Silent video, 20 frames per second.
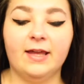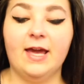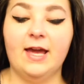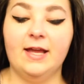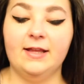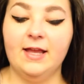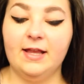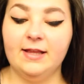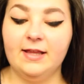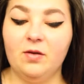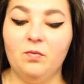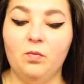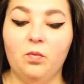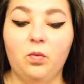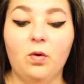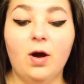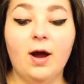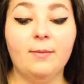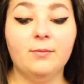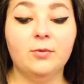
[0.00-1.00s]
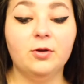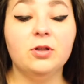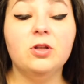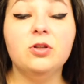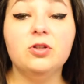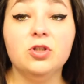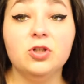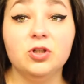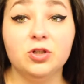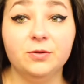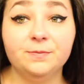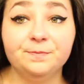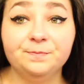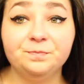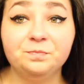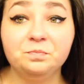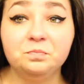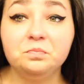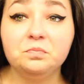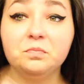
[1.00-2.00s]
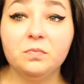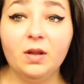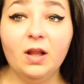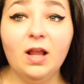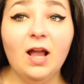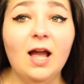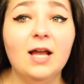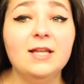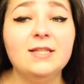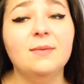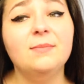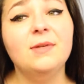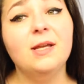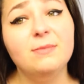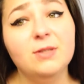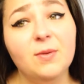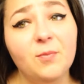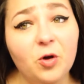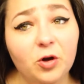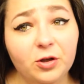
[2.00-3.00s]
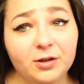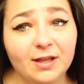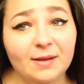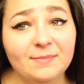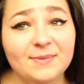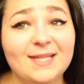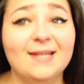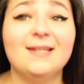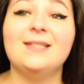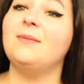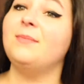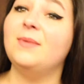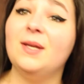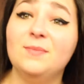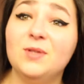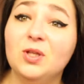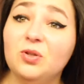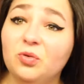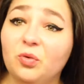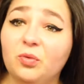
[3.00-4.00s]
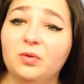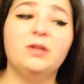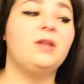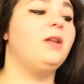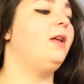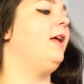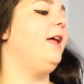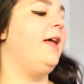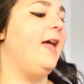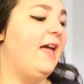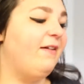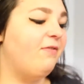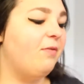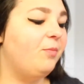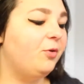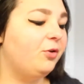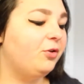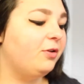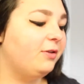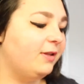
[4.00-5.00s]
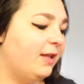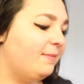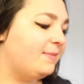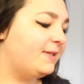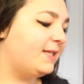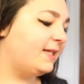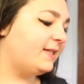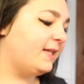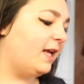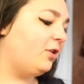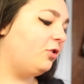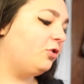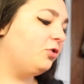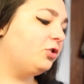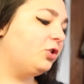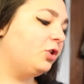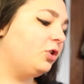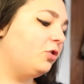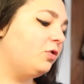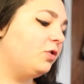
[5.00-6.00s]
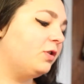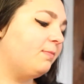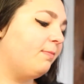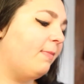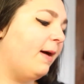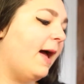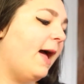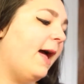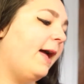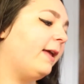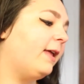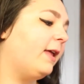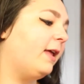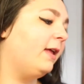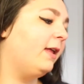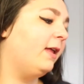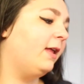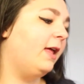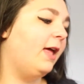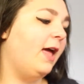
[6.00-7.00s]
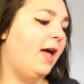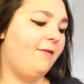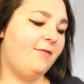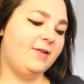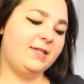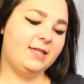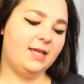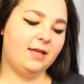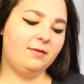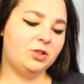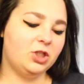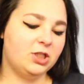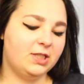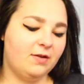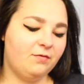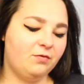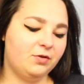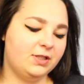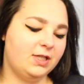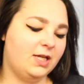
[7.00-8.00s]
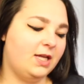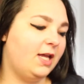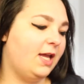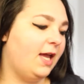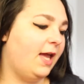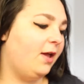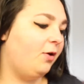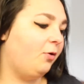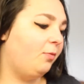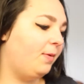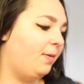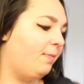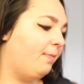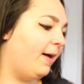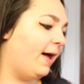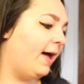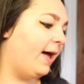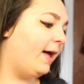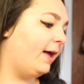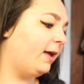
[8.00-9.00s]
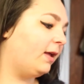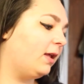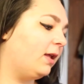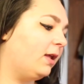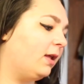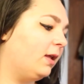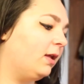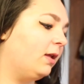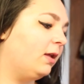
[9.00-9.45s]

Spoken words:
again, and then what I'm going to do, sometimes I put on lipstick, sometimes I don't. If I'm putting on lipsticks, I usually use MAC. If it's like just every day, it'll be MAC